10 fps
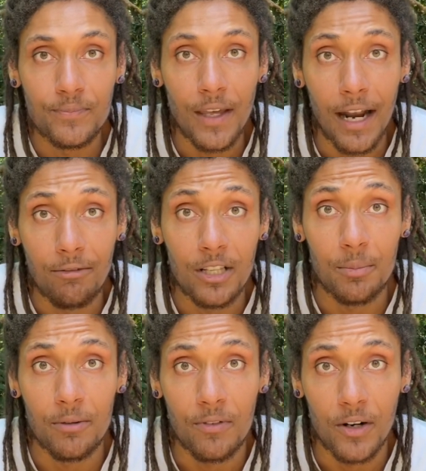And I really
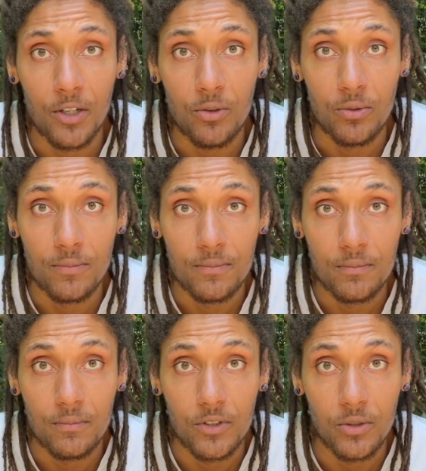prefer you
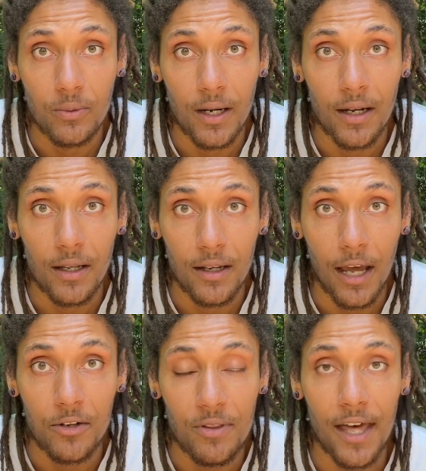to not
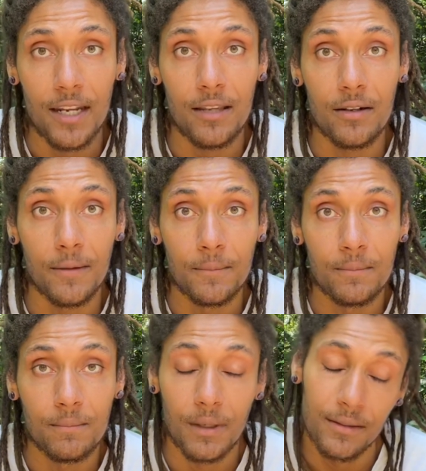do that either,
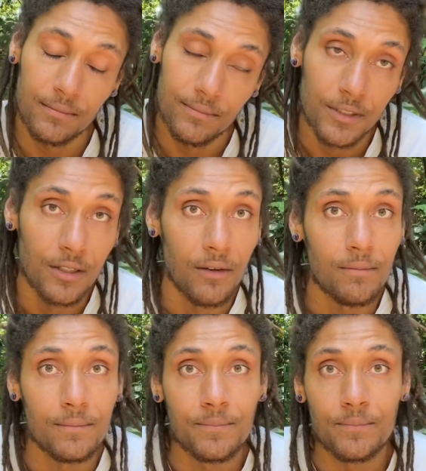but
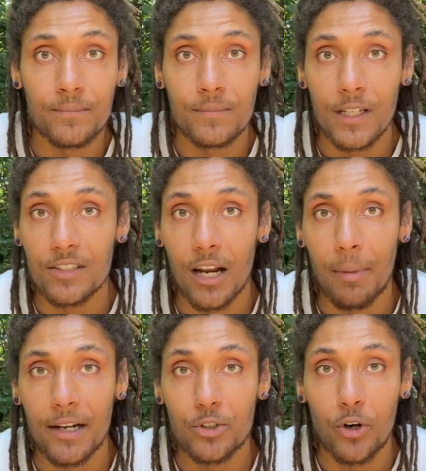it's out of my
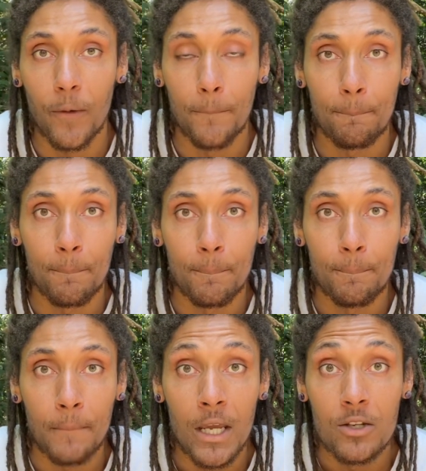control.
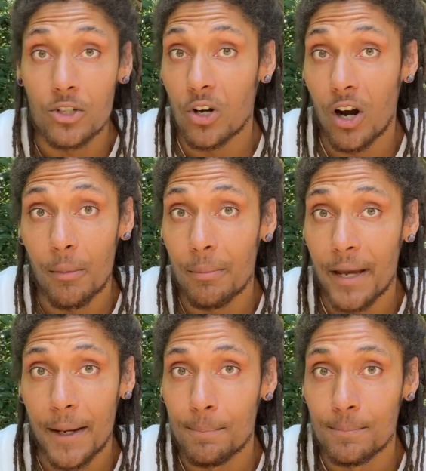So karma, babe,